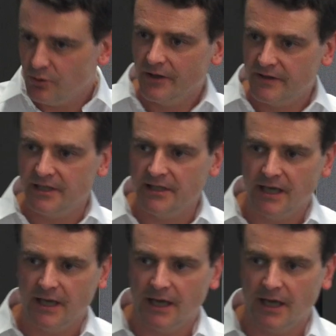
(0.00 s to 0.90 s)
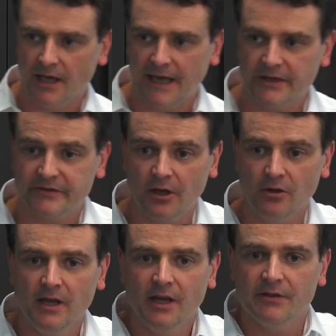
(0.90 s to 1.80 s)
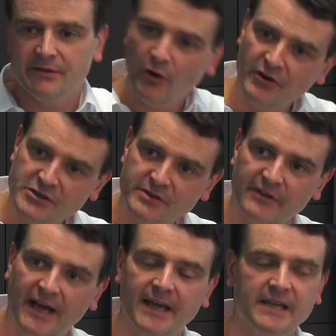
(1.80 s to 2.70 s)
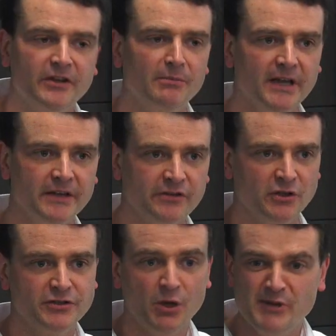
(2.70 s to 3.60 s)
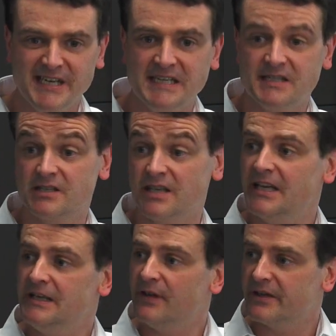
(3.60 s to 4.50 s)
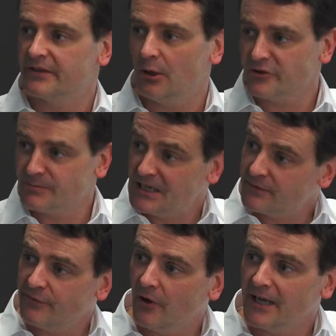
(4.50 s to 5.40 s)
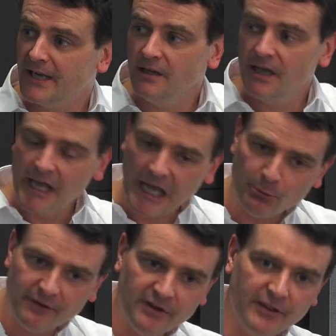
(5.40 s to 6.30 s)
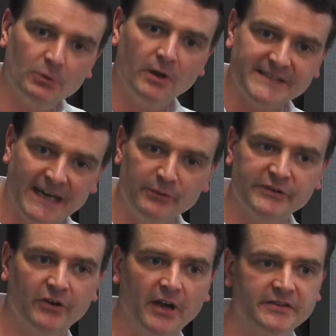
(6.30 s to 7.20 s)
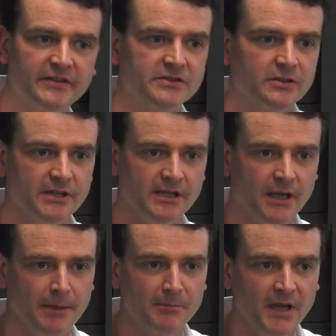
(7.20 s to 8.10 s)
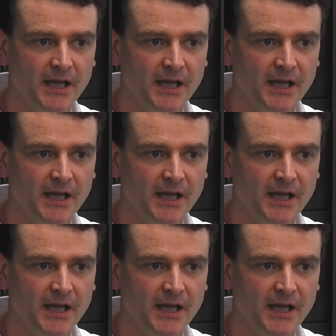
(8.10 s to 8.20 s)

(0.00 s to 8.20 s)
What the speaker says: the Excel. The advantage of that is it means that you don't need to leave Excel to make a filing. However, there are downsides to the